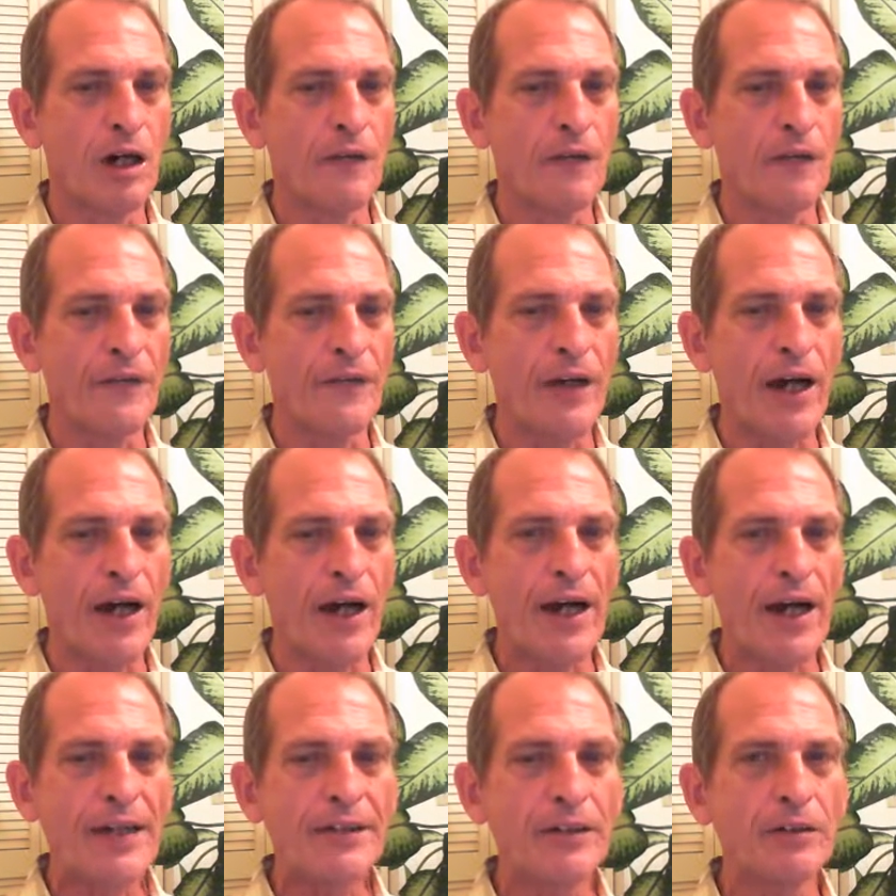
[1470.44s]
The
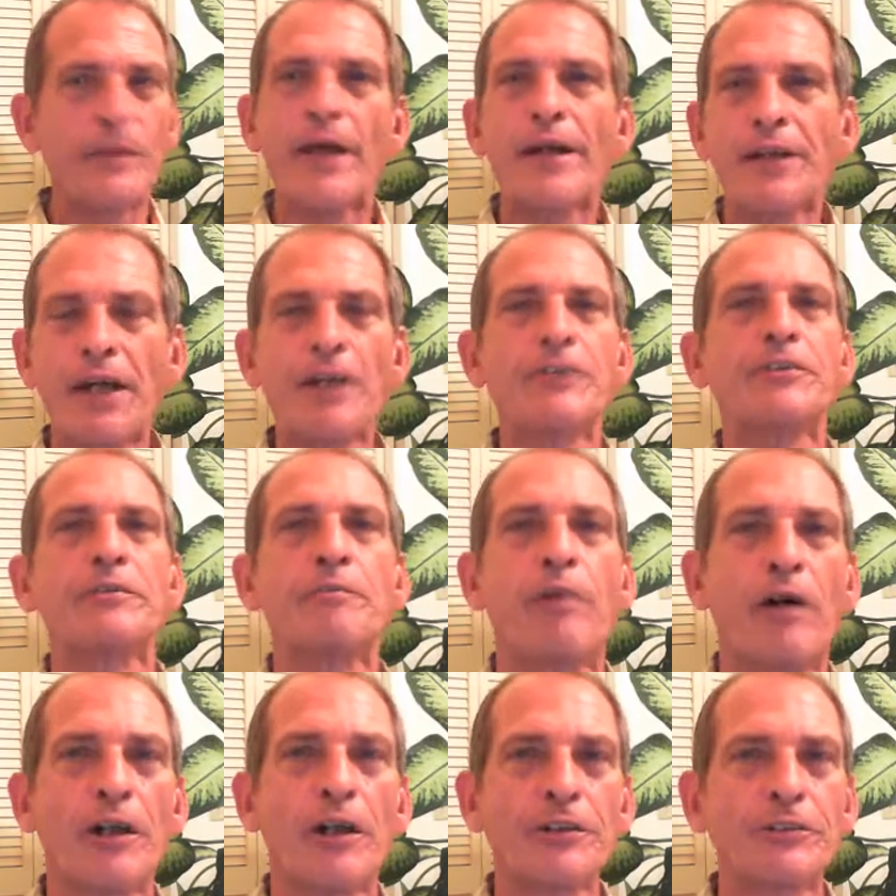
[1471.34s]
ideal meditation
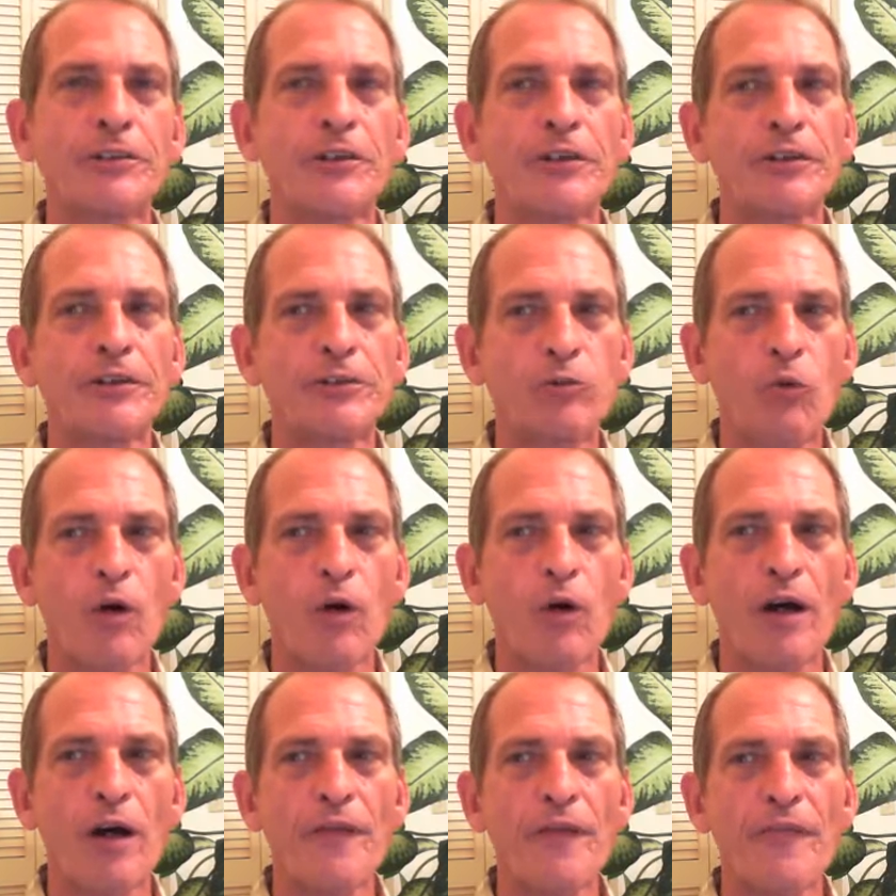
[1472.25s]
posture is
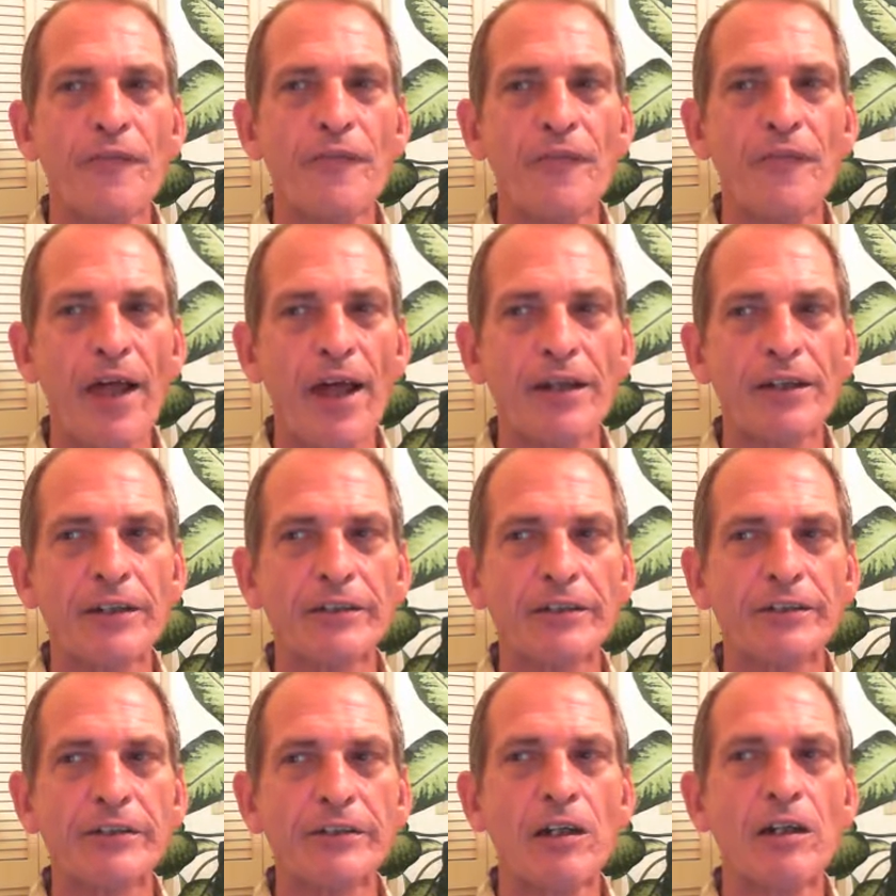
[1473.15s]
one that
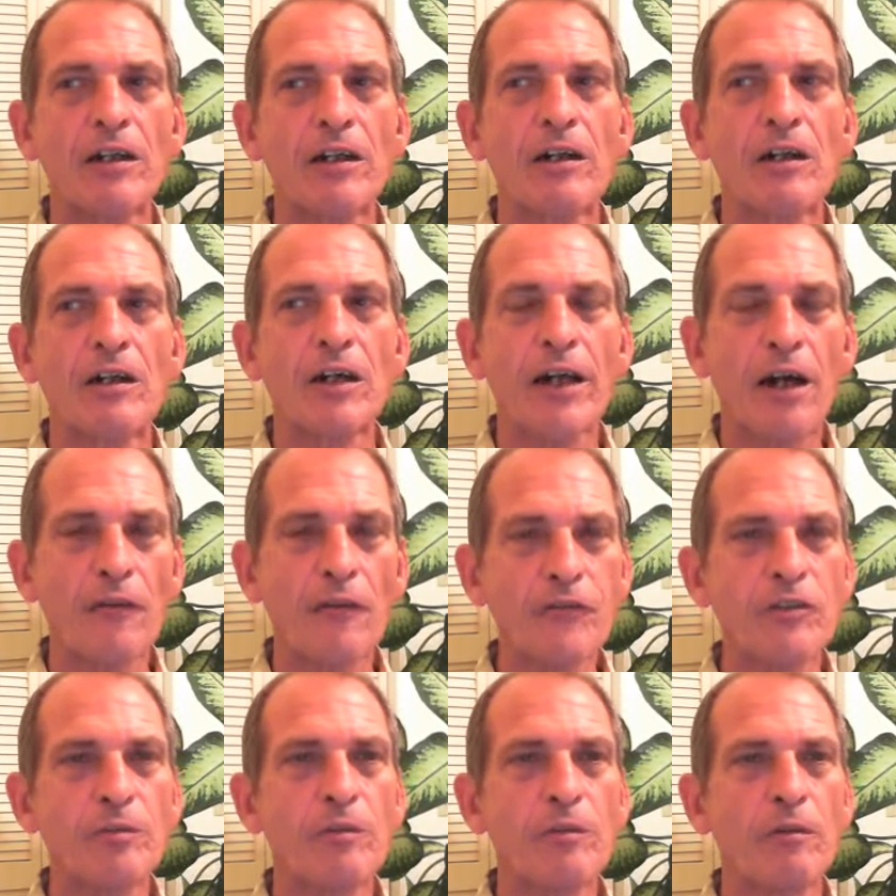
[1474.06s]
is
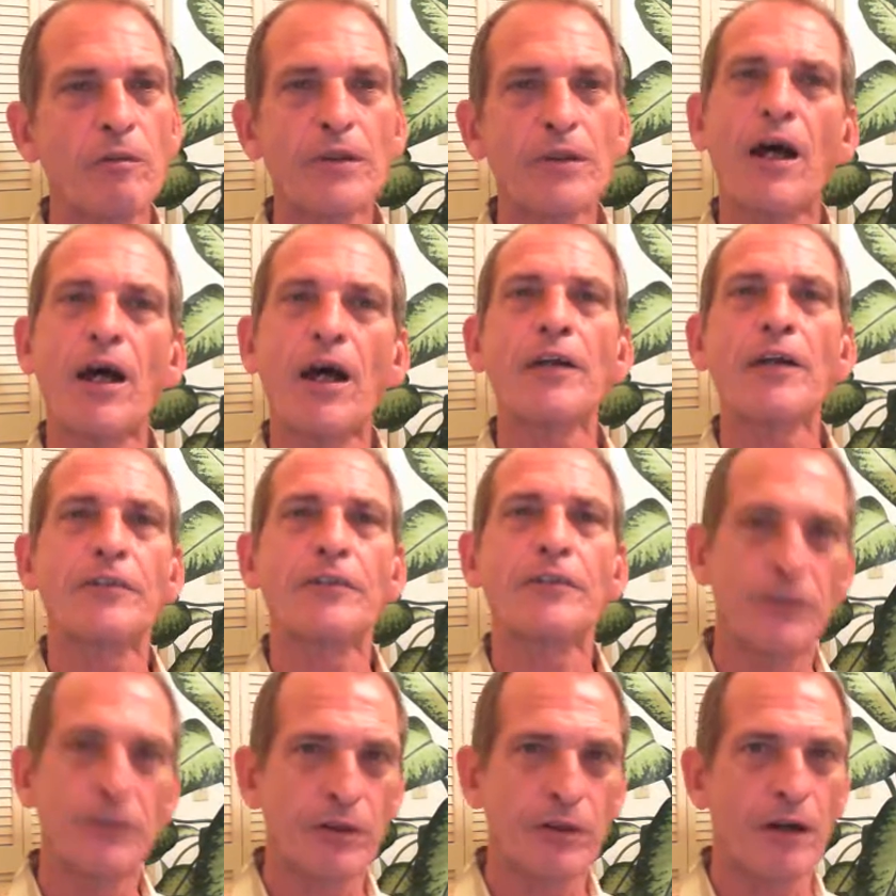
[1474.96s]
comfortable but not
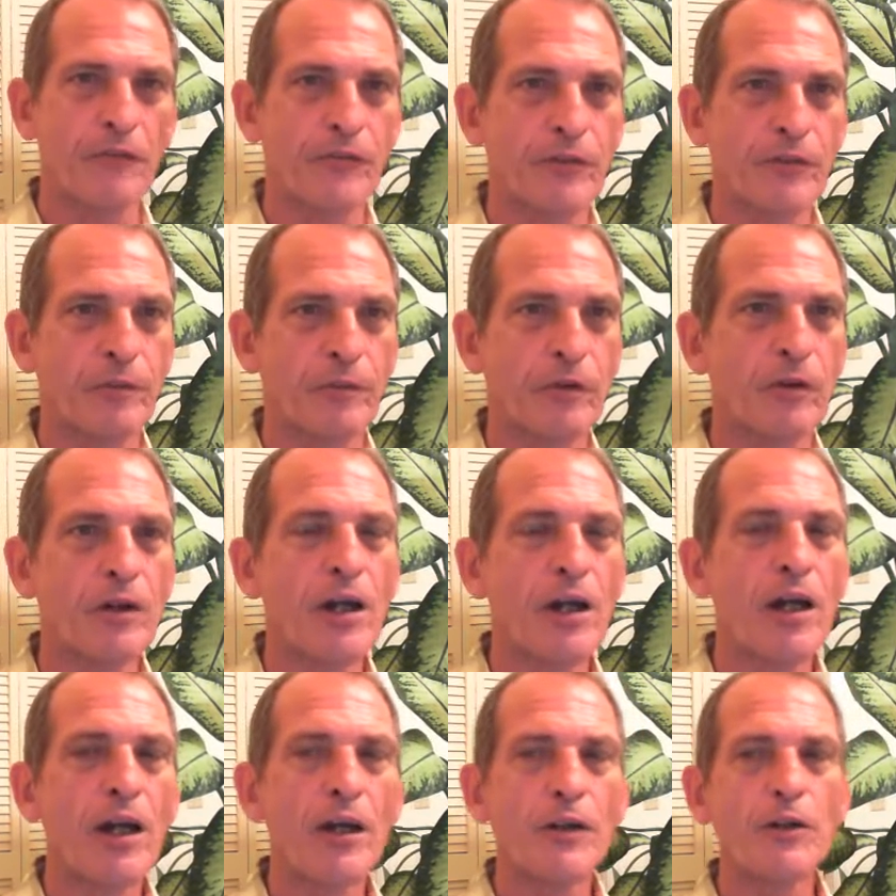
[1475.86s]
too comfortable.
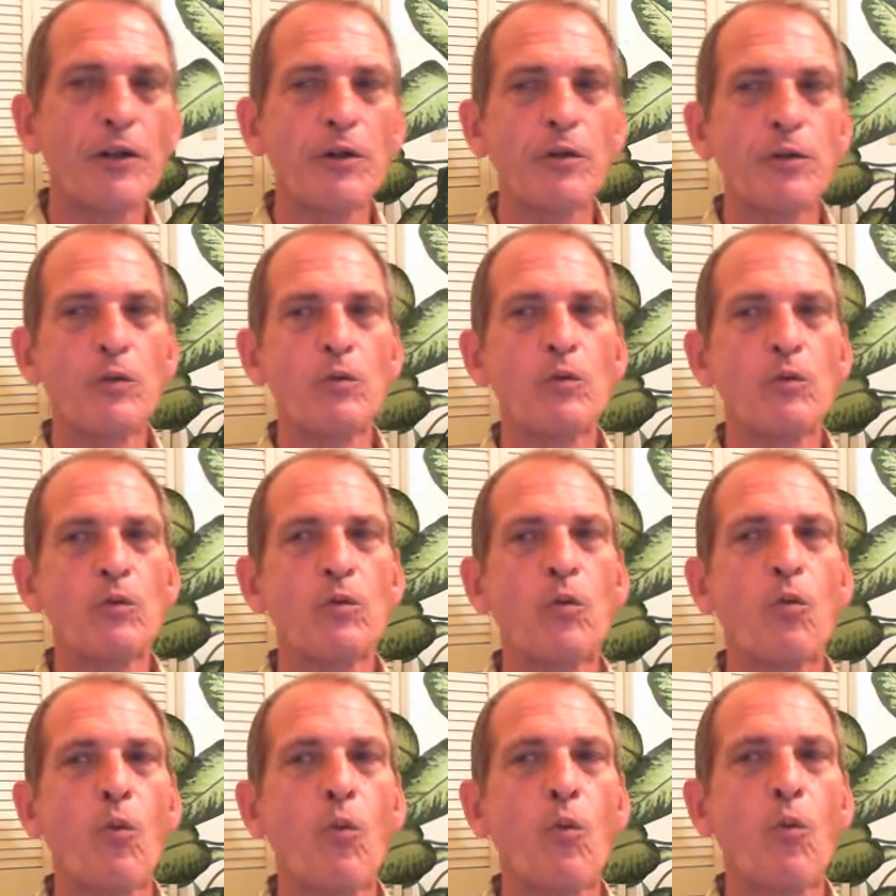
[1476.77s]
You
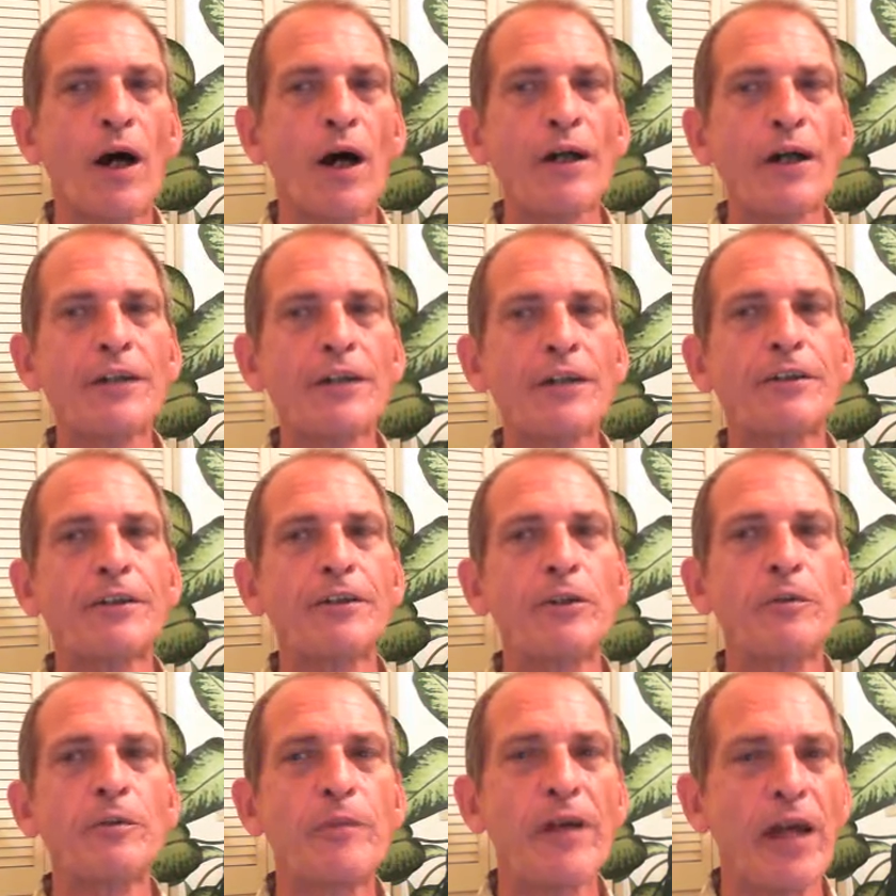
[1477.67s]
want to
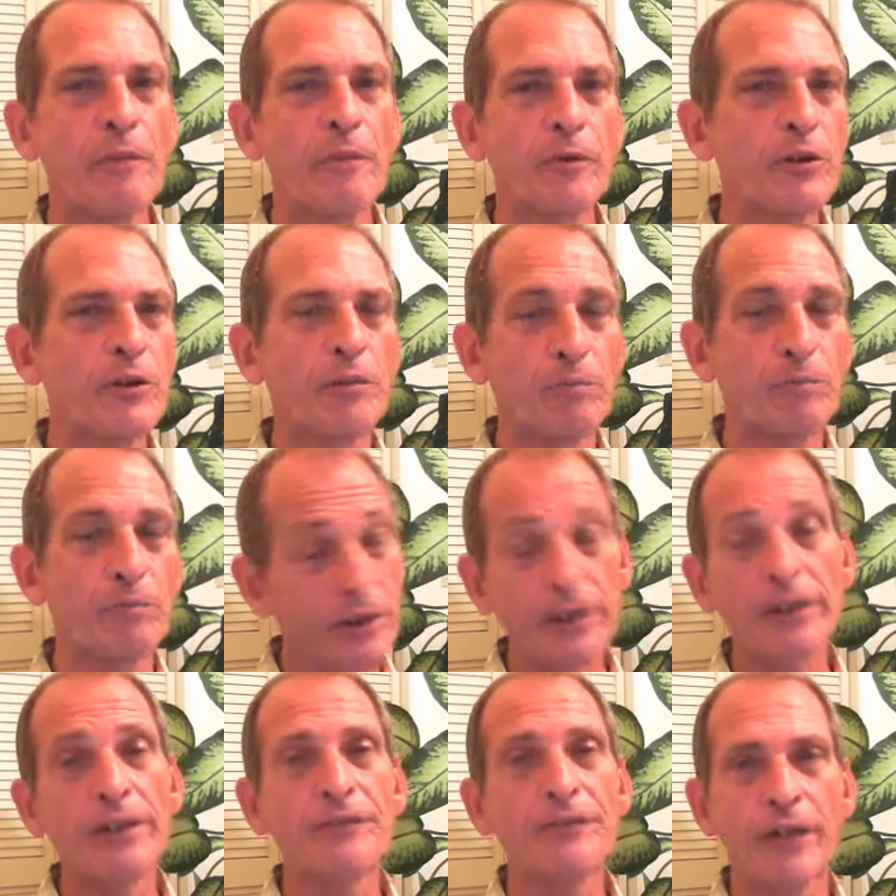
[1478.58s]
be able to
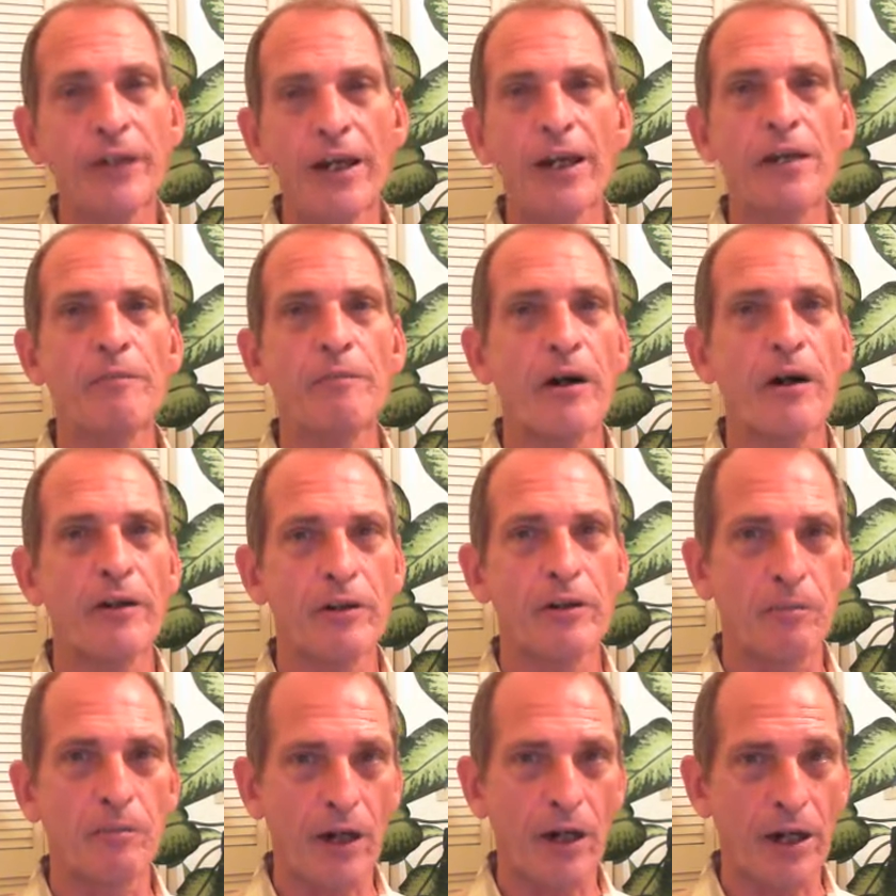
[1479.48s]
completely forget about
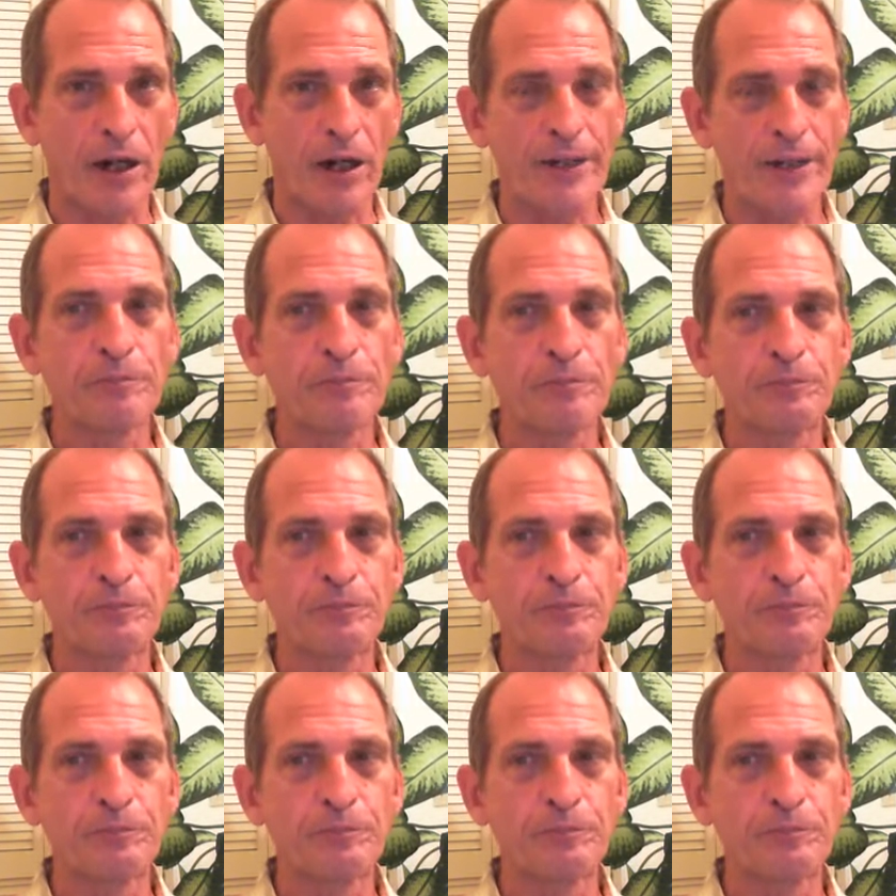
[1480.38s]
your body,